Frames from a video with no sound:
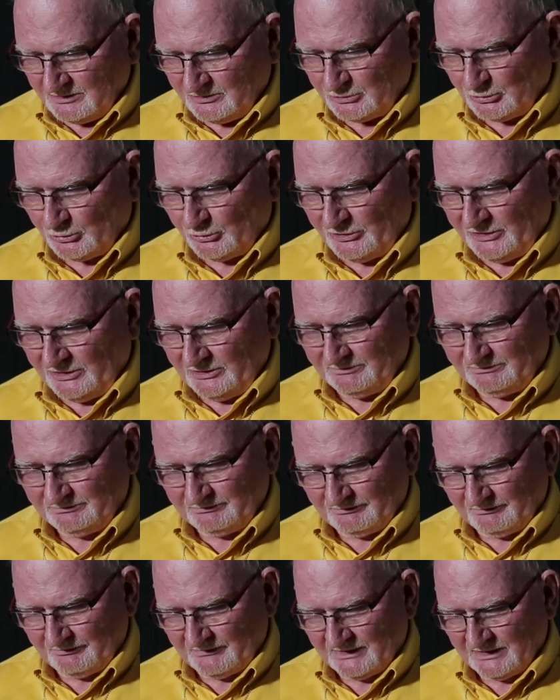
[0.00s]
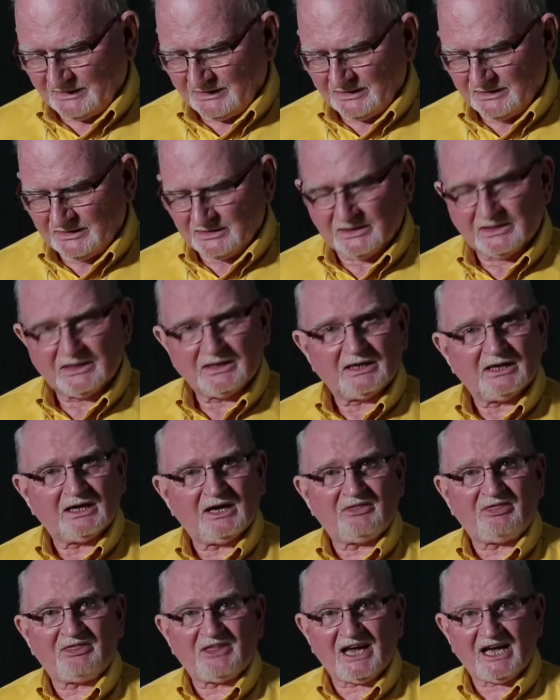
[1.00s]
Doreen,
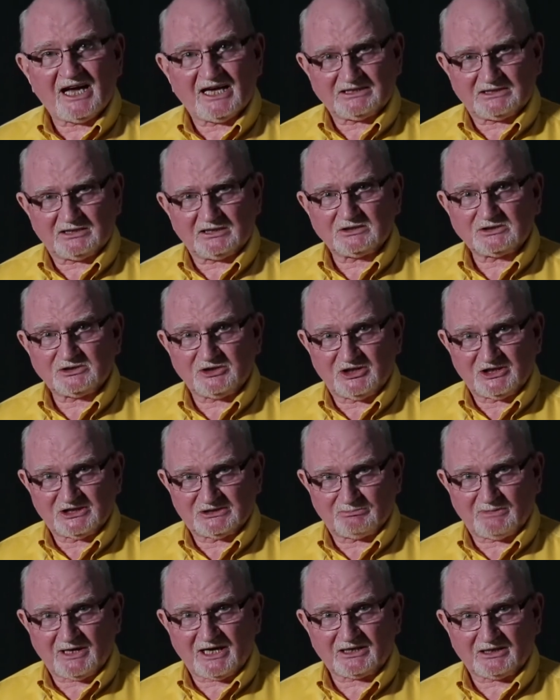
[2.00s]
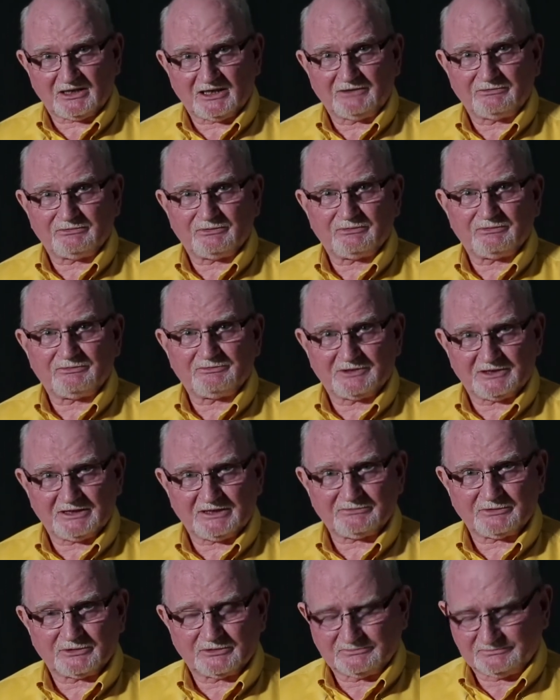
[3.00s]
and that changed my life
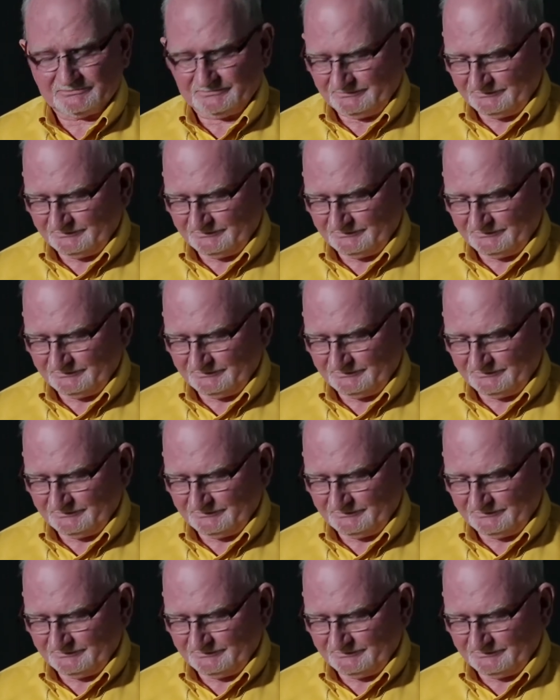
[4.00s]
forever.